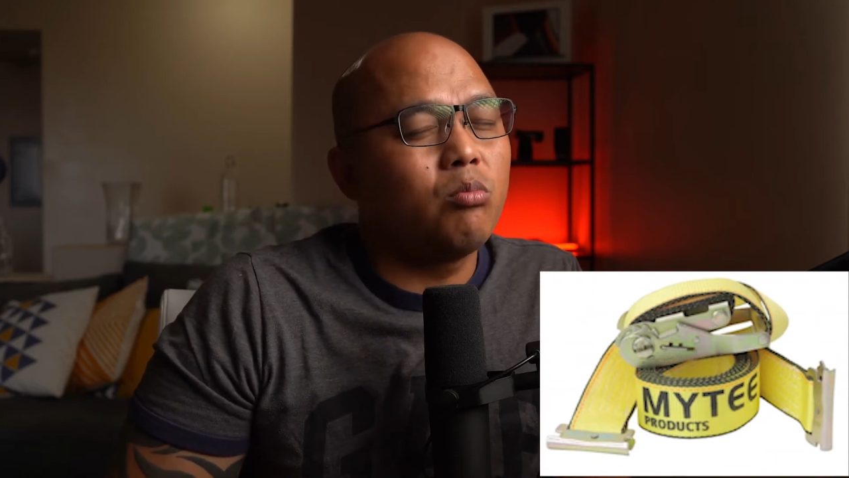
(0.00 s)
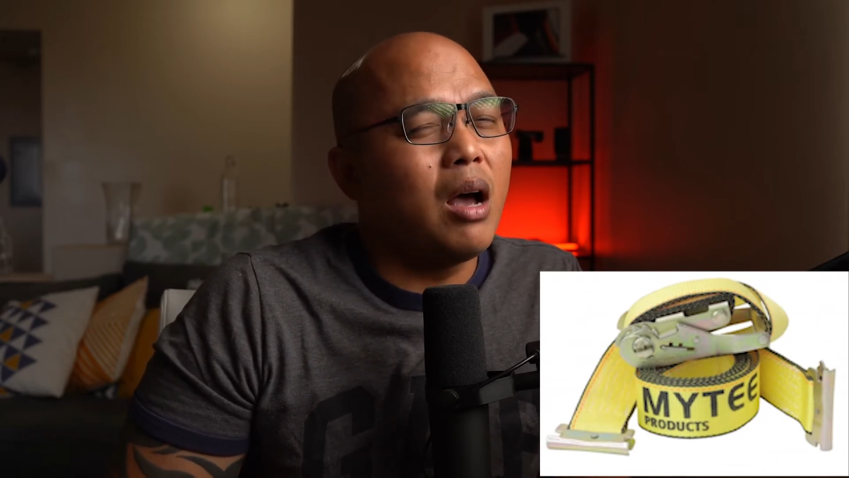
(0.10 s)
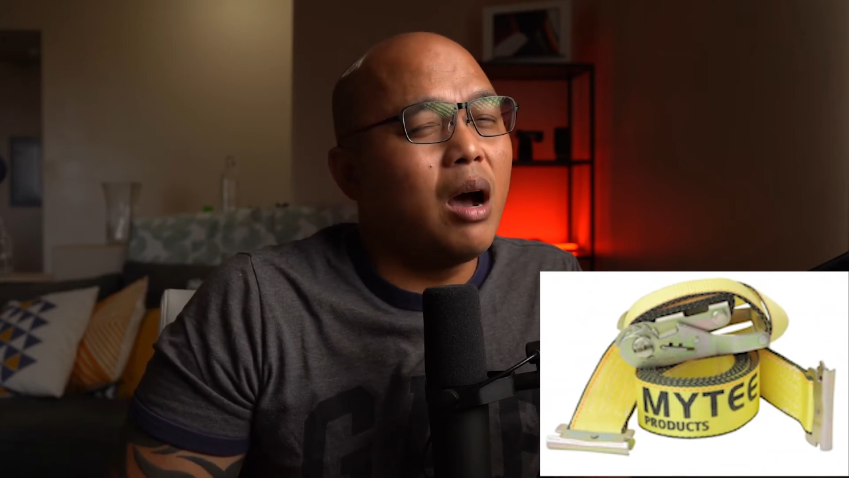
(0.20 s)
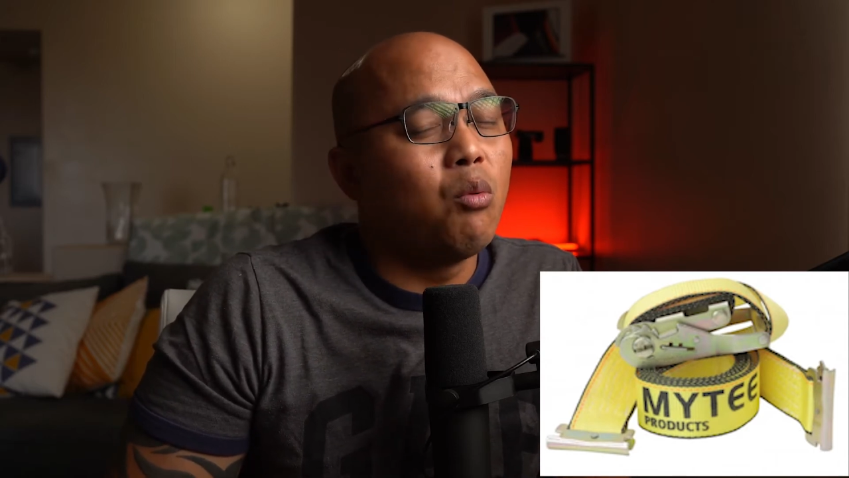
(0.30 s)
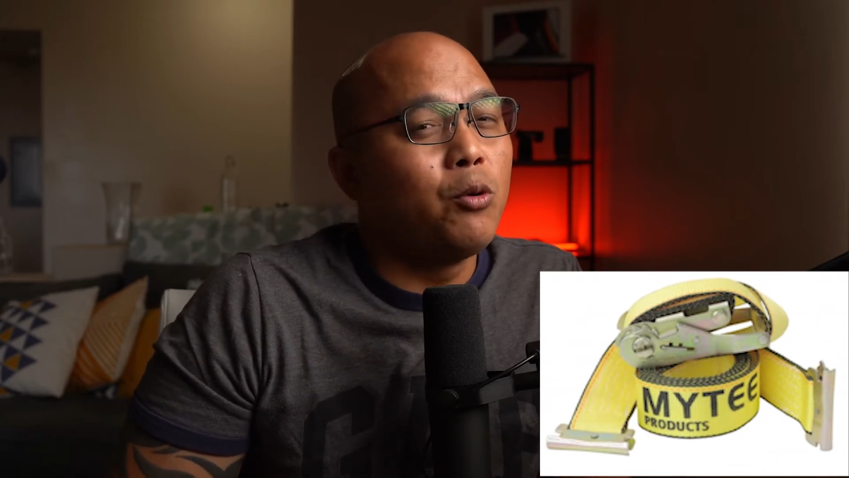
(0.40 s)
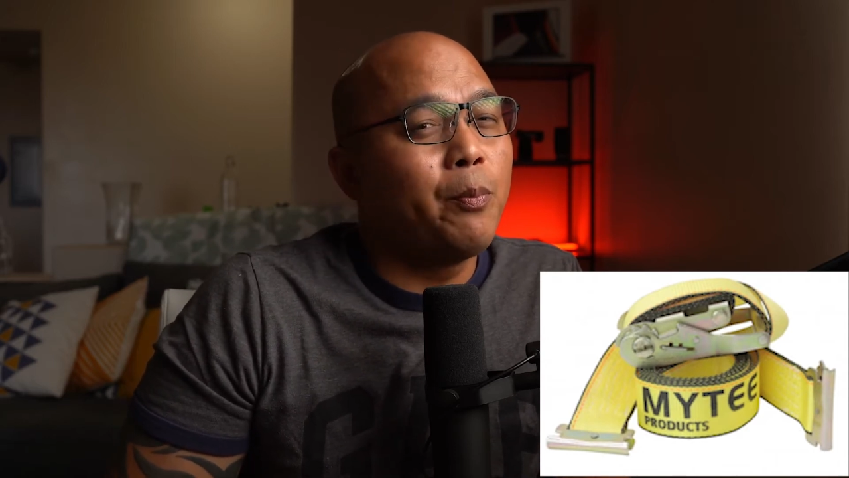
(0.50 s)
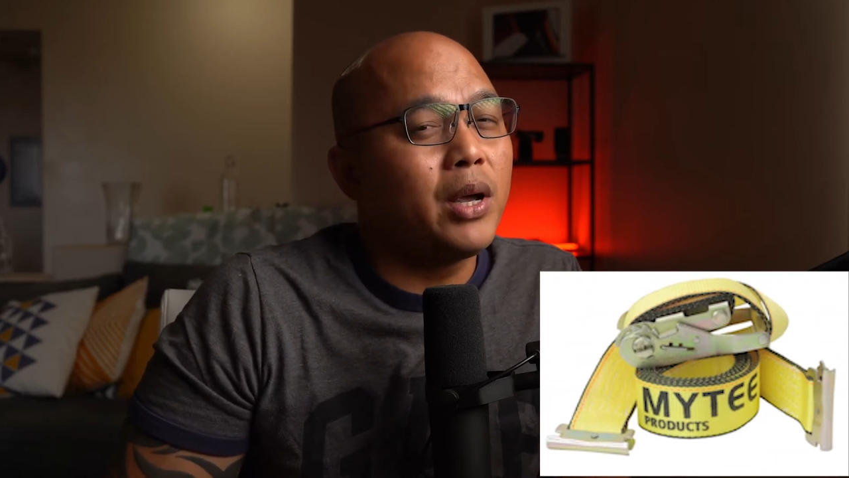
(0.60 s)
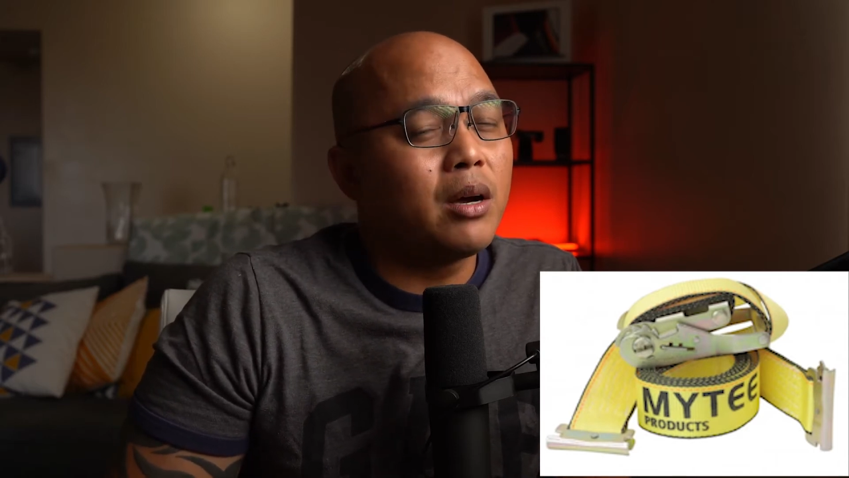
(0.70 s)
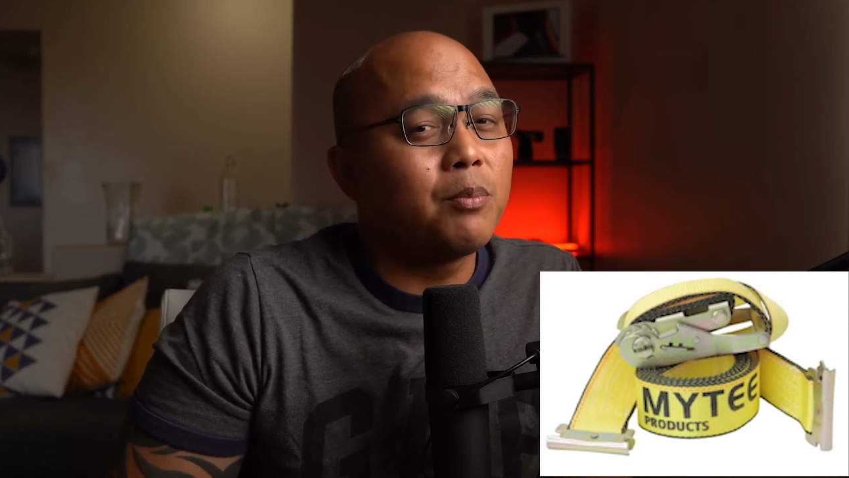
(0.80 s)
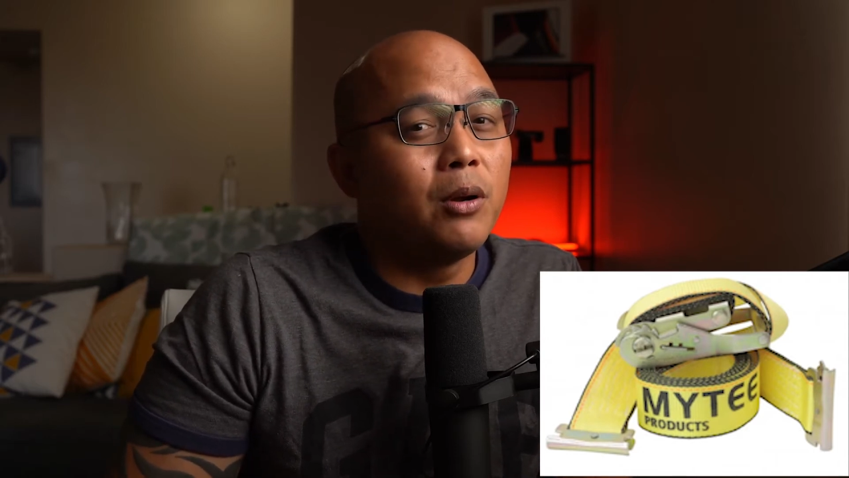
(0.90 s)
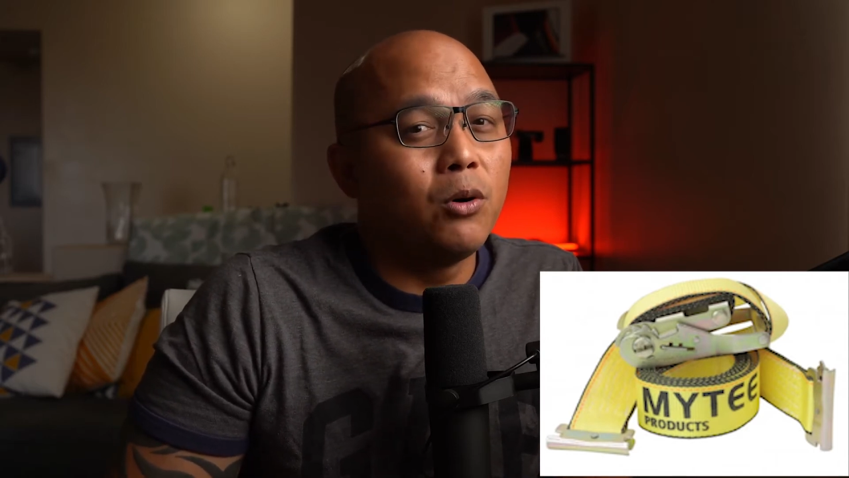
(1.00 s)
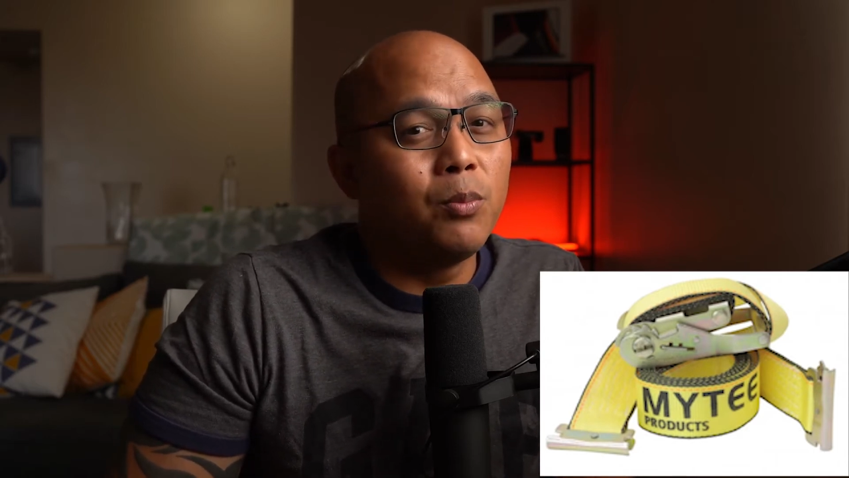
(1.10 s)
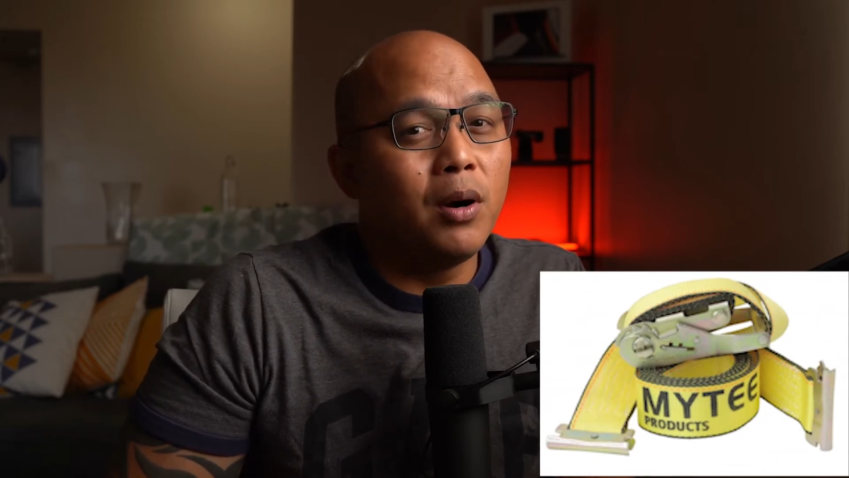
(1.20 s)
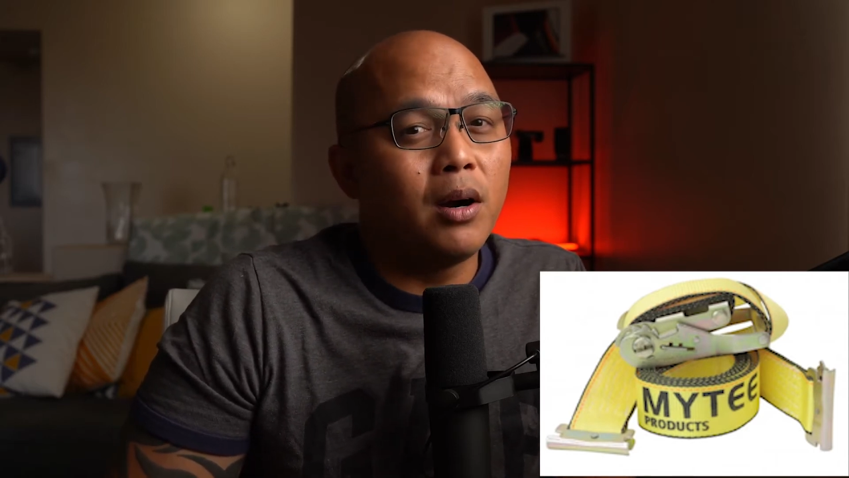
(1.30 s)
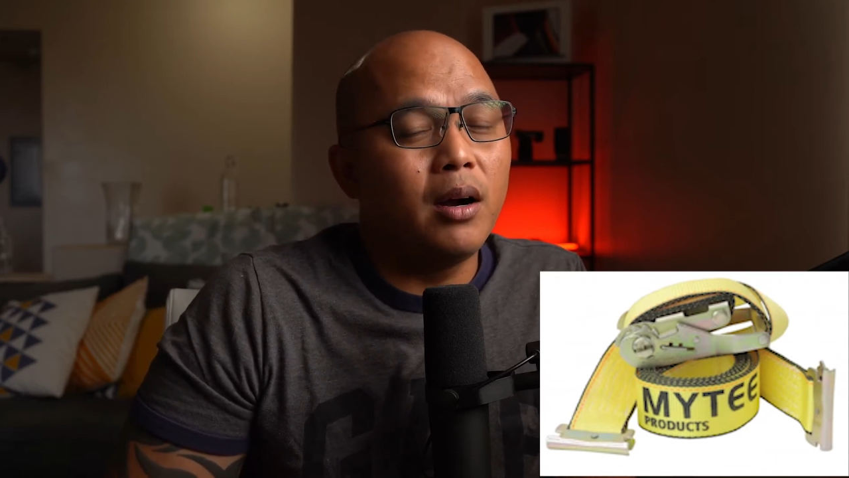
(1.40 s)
would pick up a load bar,